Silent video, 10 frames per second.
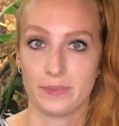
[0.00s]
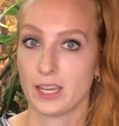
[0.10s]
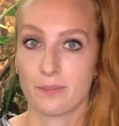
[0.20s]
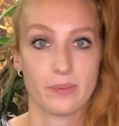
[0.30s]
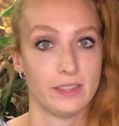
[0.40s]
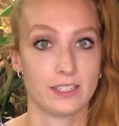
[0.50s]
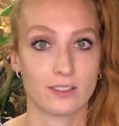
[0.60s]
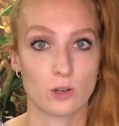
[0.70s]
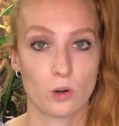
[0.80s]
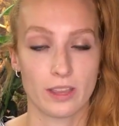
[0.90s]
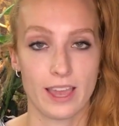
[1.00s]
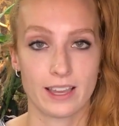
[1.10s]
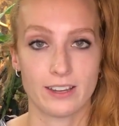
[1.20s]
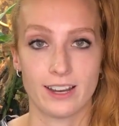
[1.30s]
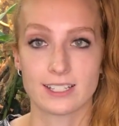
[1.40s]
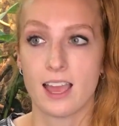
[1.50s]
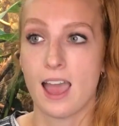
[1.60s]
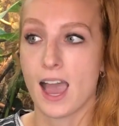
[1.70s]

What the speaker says: Yep, this is totally accurate.